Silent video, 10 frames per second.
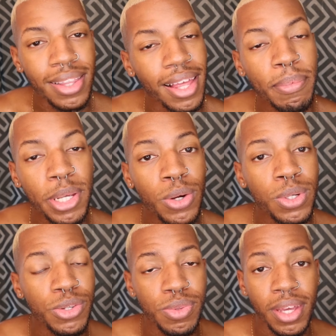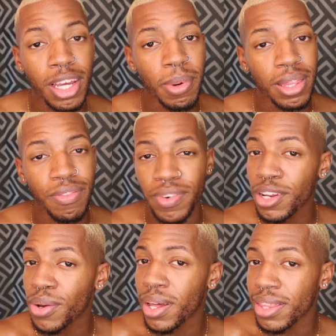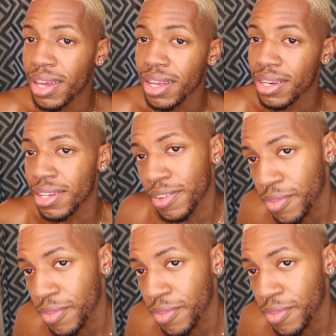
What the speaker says: Let me know what you think about the video at the end.